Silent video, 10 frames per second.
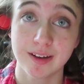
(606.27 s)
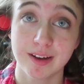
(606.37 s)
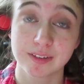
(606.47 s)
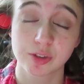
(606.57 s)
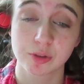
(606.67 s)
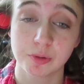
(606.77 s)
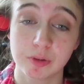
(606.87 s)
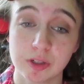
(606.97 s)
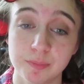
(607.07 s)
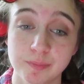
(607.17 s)
at
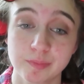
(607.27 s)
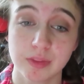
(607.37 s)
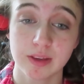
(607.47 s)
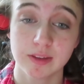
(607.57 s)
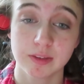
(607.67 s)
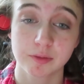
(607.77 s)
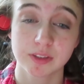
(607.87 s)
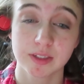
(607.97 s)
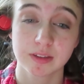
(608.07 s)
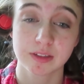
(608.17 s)
school, and there
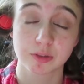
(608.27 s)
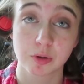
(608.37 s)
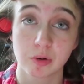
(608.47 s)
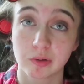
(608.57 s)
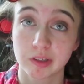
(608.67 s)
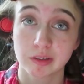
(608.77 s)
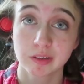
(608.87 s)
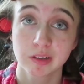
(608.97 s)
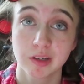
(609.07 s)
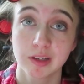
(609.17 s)
was like this corner,